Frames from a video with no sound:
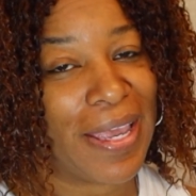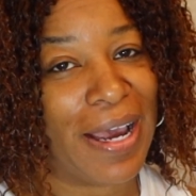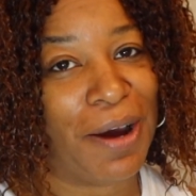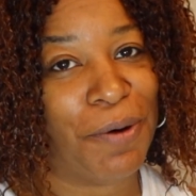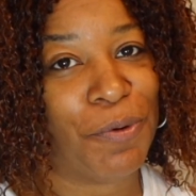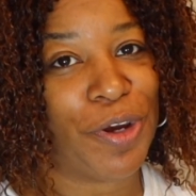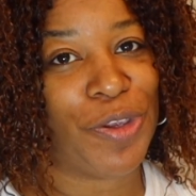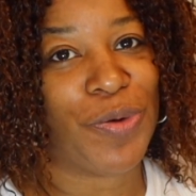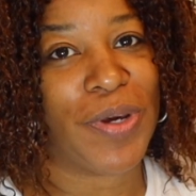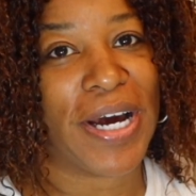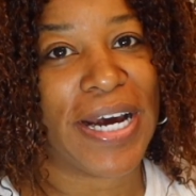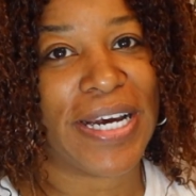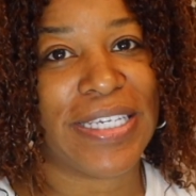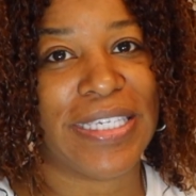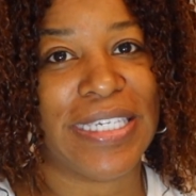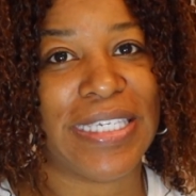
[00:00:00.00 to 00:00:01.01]
I want you
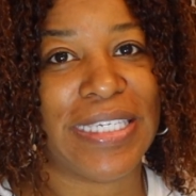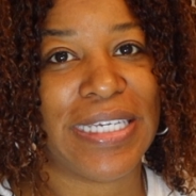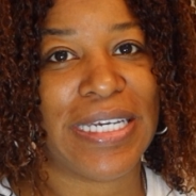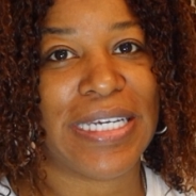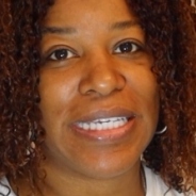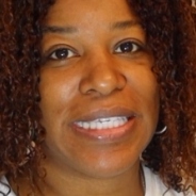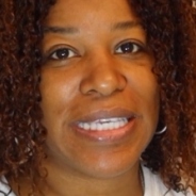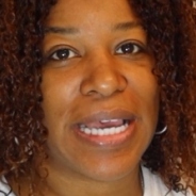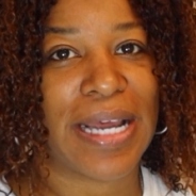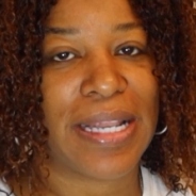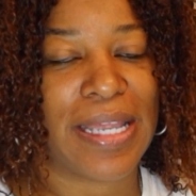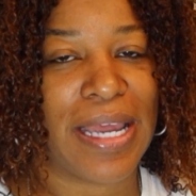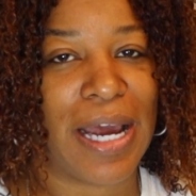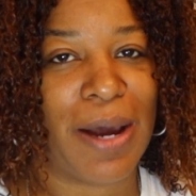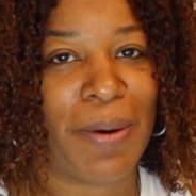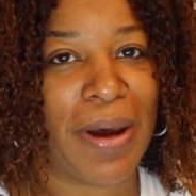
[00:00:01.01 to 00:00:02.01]
guys to see
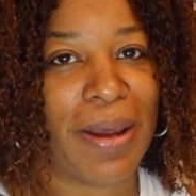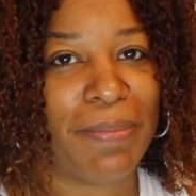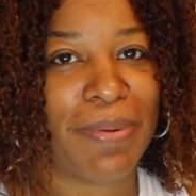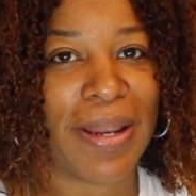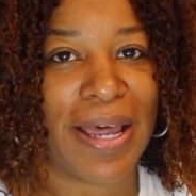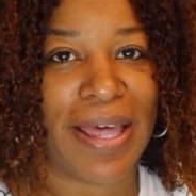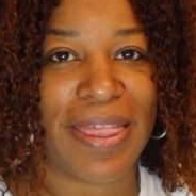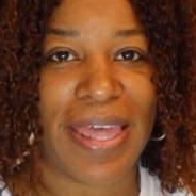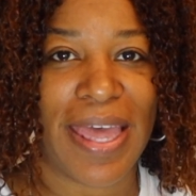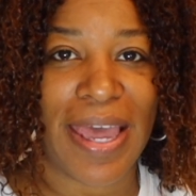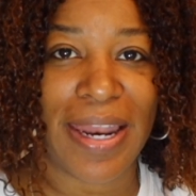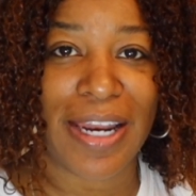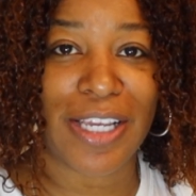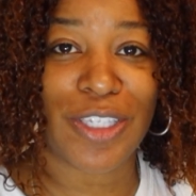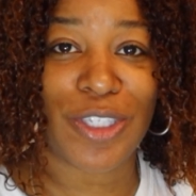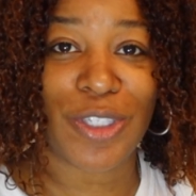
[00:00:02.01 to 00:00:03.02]
exactly how I apply the
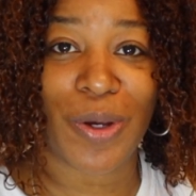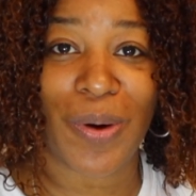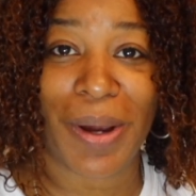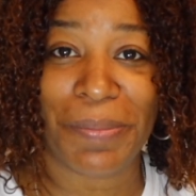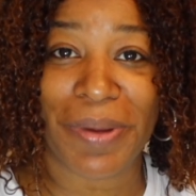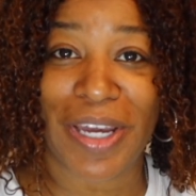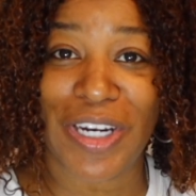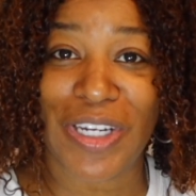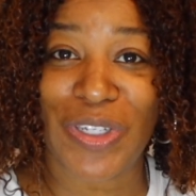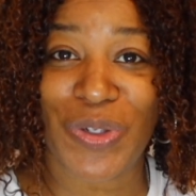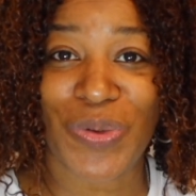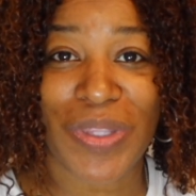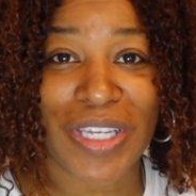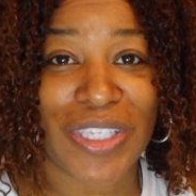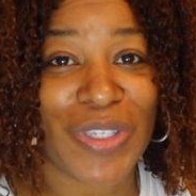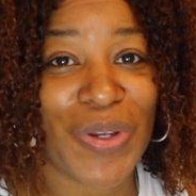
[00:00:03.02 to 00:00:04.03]
henna. So I'm going to do
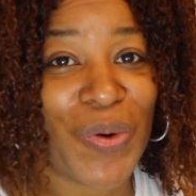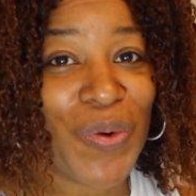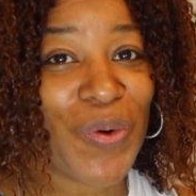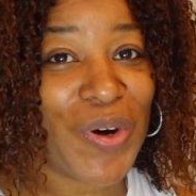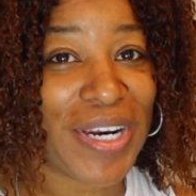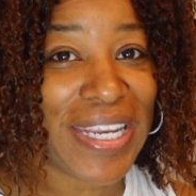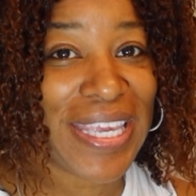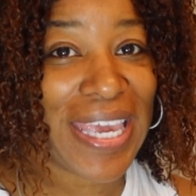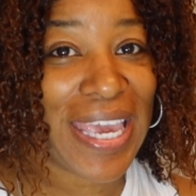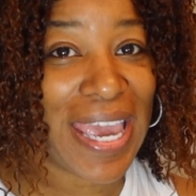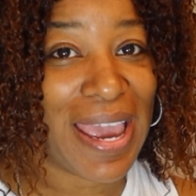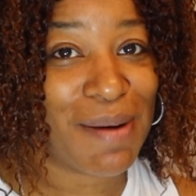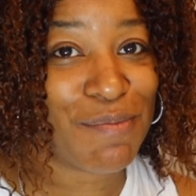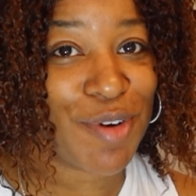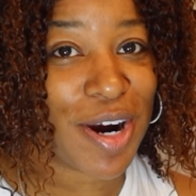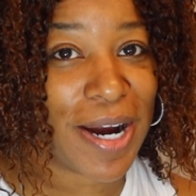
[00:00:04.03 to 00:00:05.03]
this on
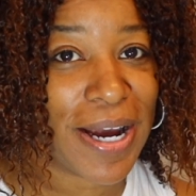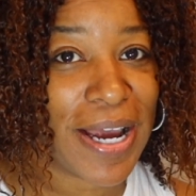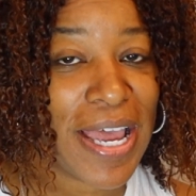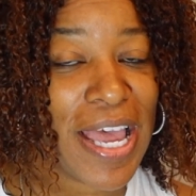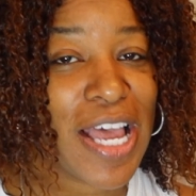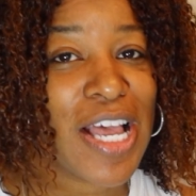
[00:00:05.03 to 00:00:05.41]
camera.